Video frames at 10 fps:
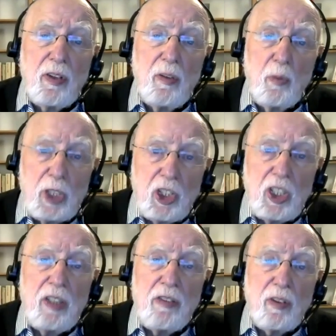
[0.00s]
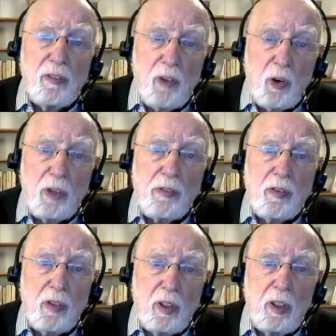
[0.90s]
which is, of
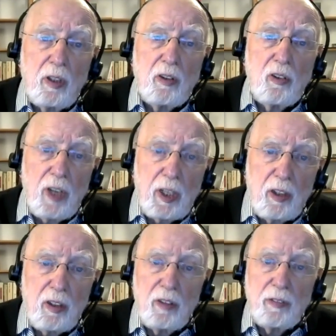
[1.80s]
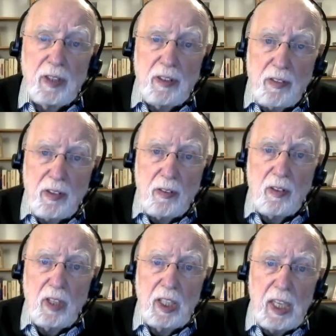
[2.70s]
course, drug
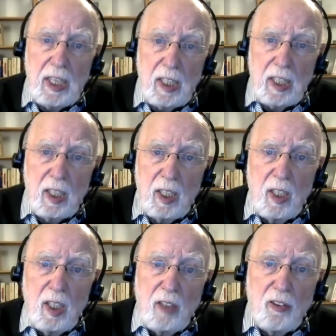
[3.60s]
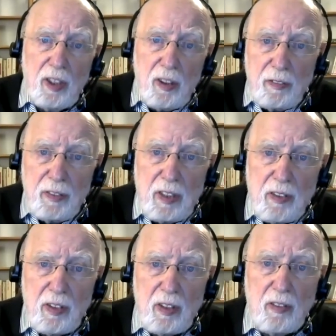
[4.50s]
offenses. Again, drug
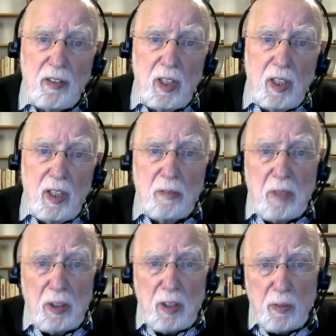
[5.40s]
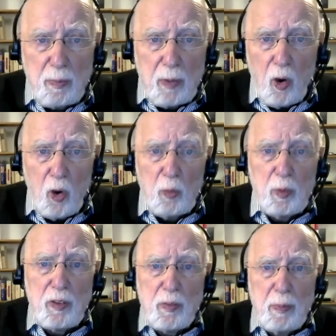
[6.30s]
offenses, there has
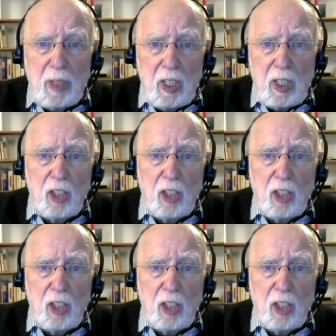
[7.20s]
always been a